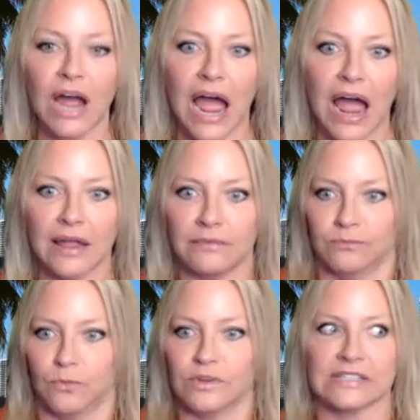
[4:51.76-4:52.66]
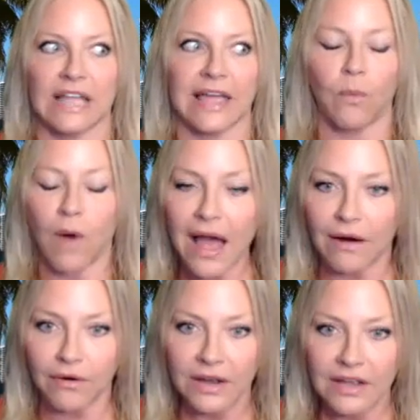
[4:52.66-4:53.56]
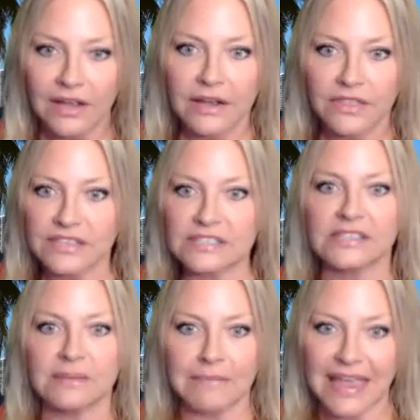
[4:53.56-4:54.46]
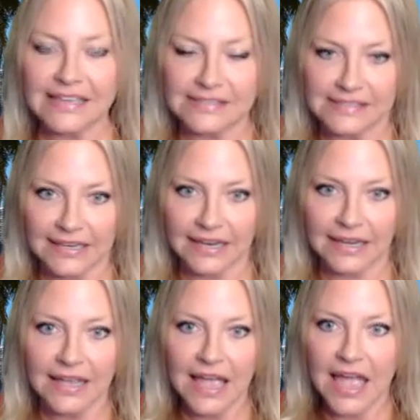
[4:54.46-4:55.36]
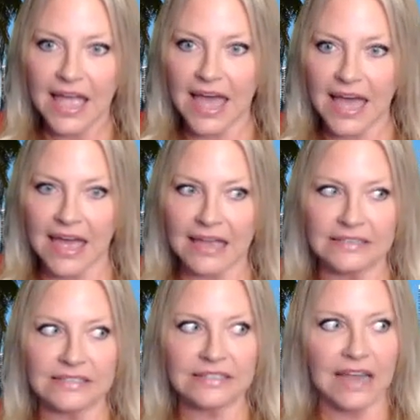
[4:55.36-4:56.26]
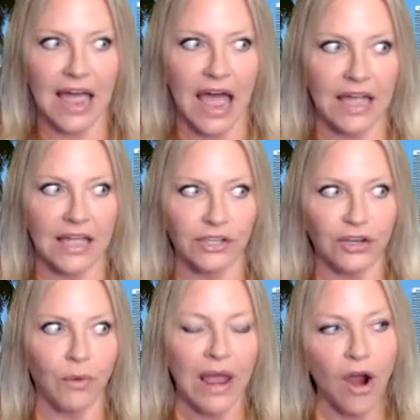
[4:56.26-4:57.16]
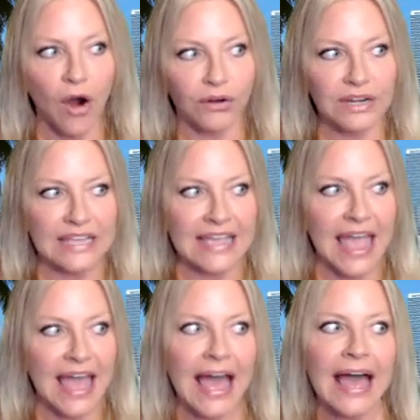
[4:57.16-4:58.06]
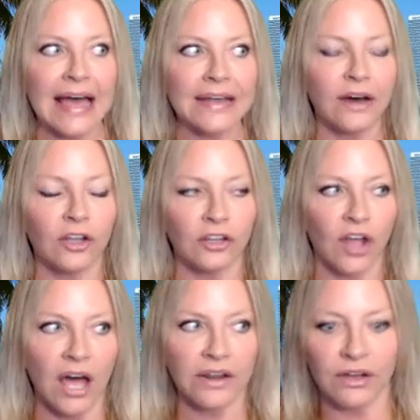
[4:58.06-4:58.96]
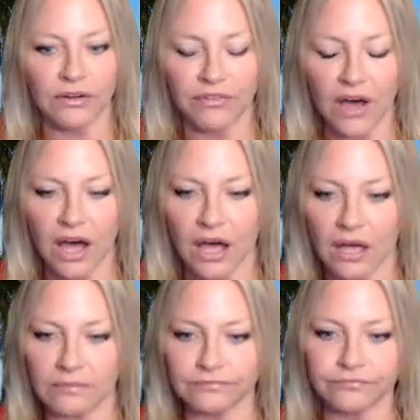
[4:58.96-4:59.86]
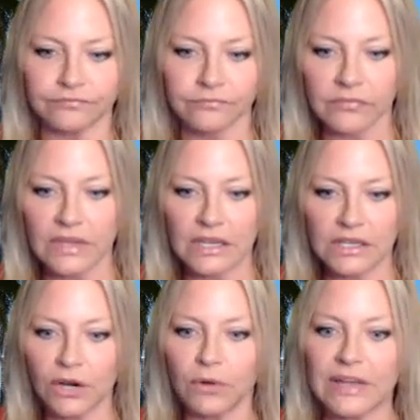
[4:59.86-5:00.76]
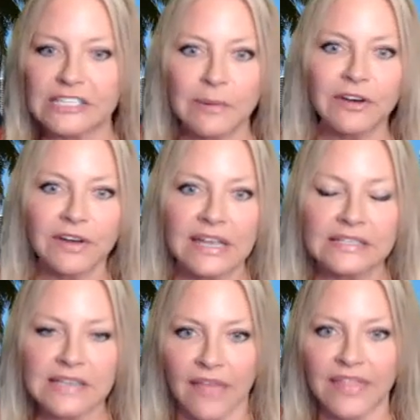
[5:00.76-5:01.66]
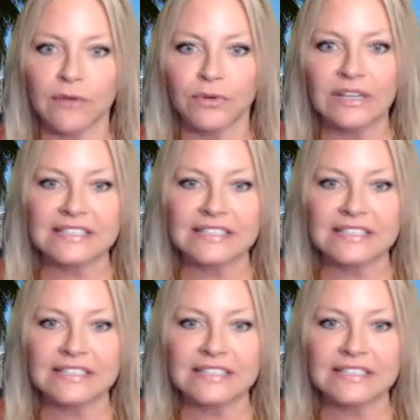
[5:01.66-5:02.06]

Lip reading: I was like, wow, this is amazing. And I already had a lot of experience on that real